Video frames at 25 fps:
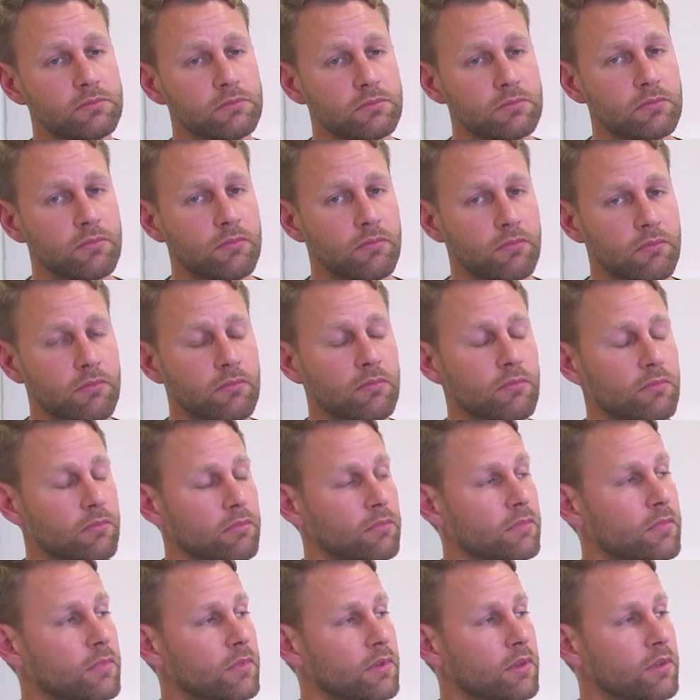
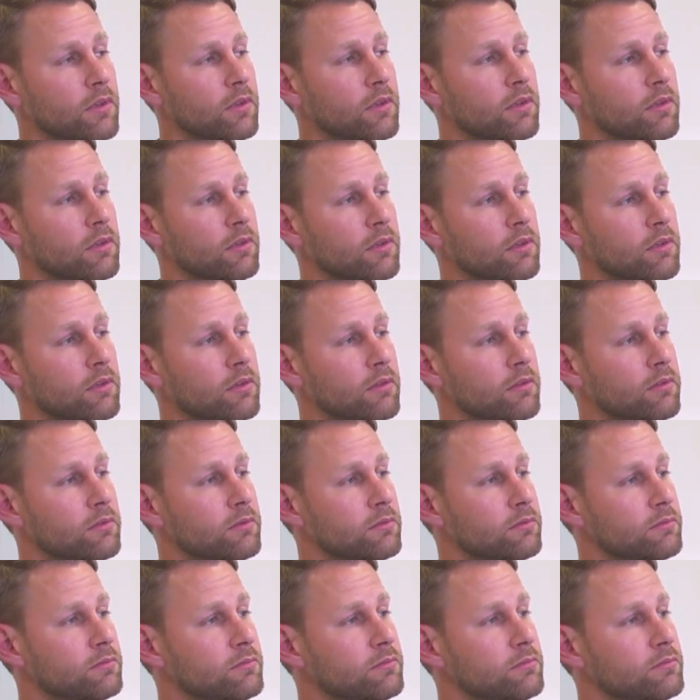
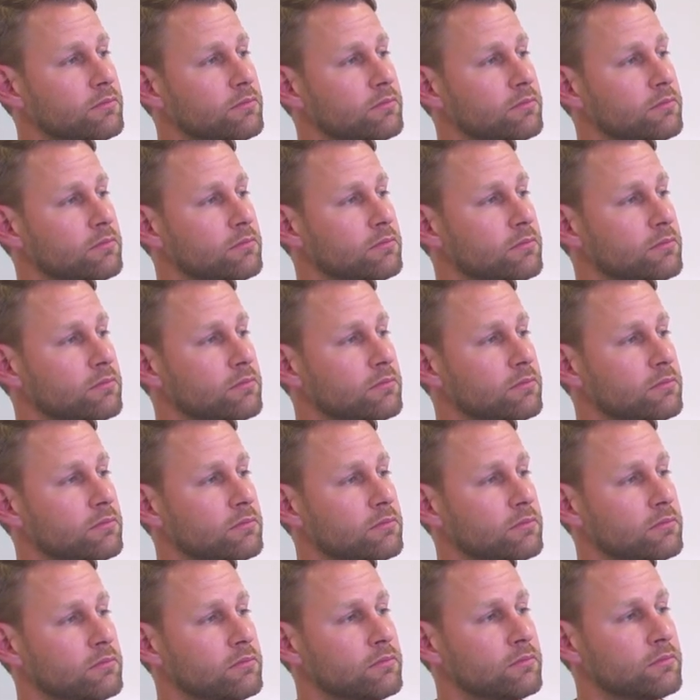
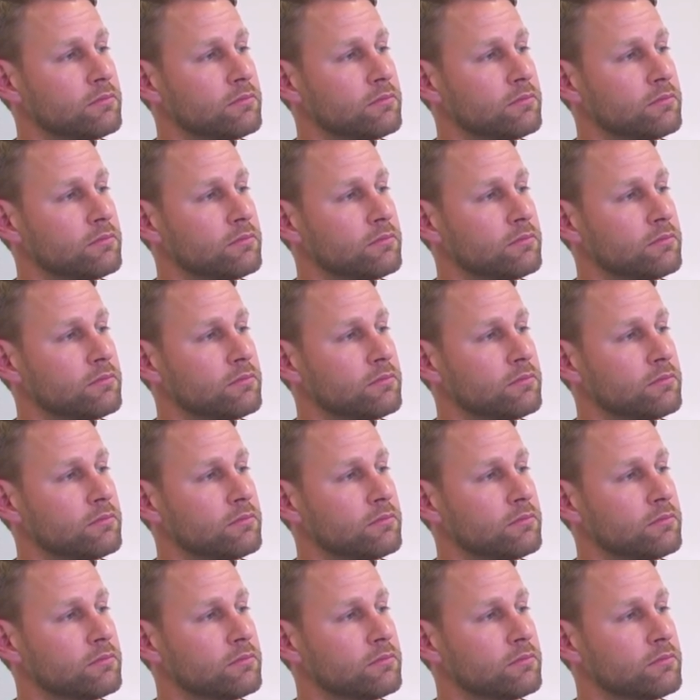(silent)